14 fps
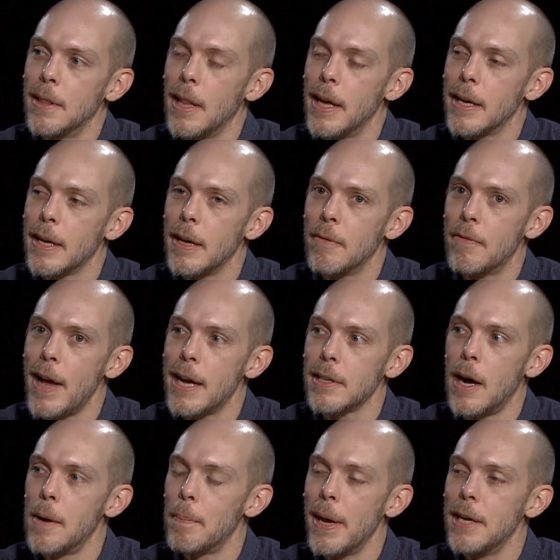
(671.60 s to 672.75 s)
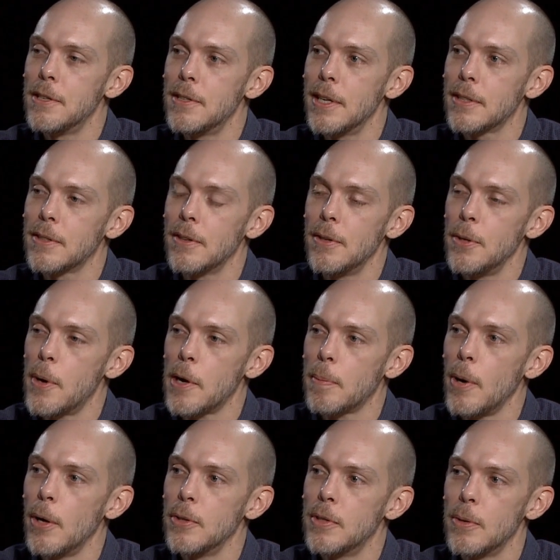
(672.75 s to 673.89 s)
Like, in fact, on page 6 of the New York
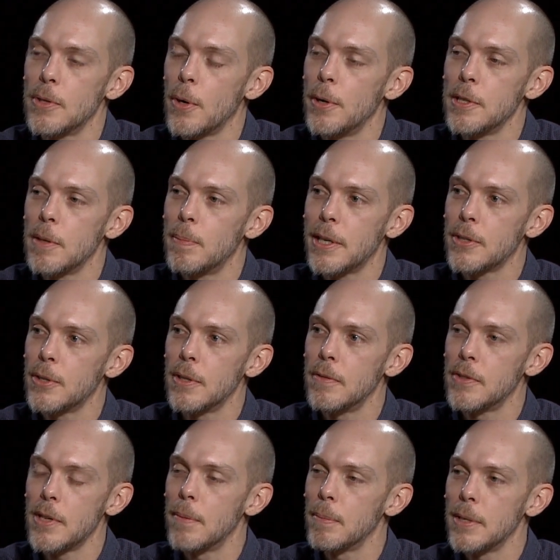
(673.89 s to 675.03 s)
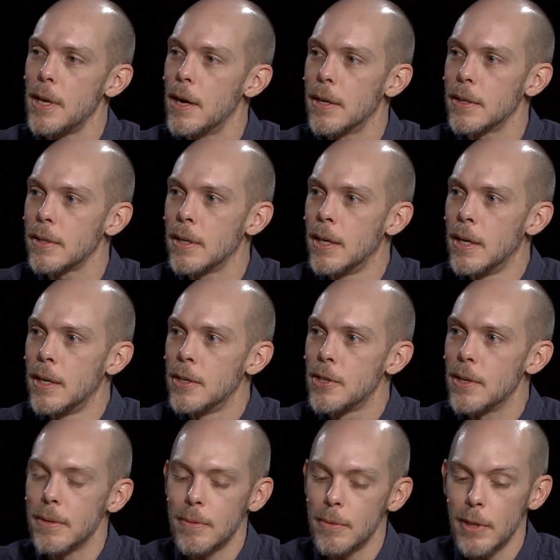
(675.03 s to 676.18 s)
Post, there was always a picture of some young
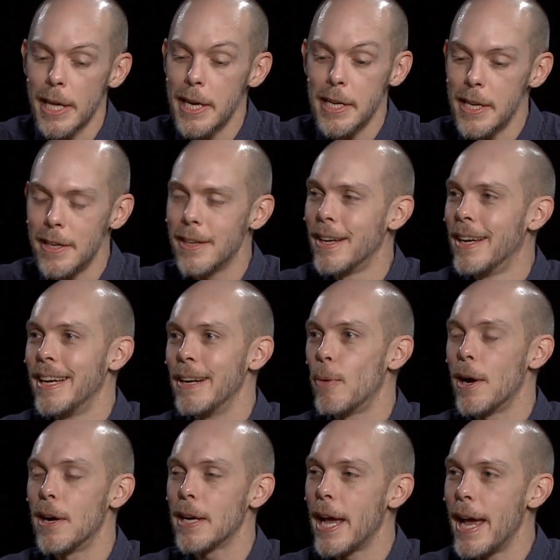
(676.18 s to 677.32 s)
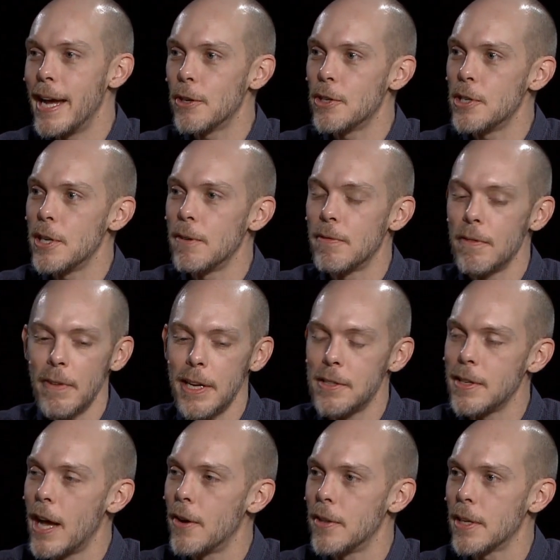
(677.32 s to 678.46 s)
lady wearing a handkerchief and face
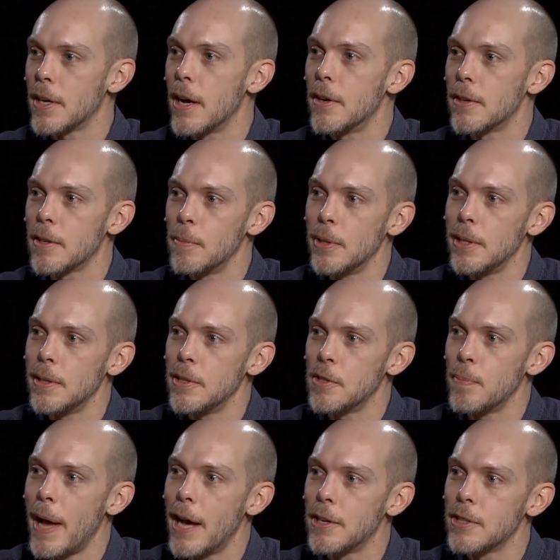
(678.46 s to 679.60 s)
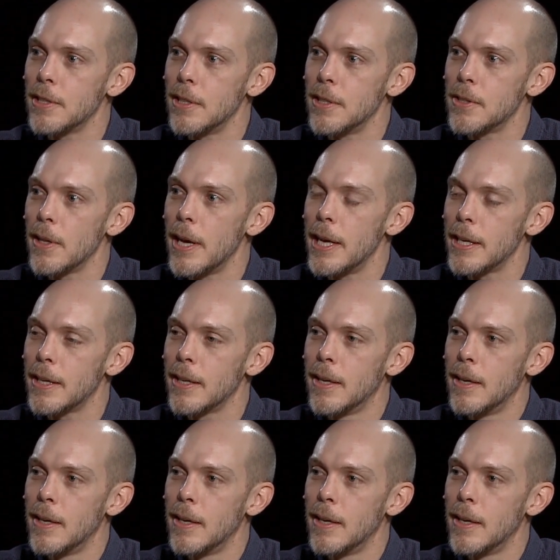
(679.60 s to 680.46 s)
down in the gutter, completely smashed. And it's like,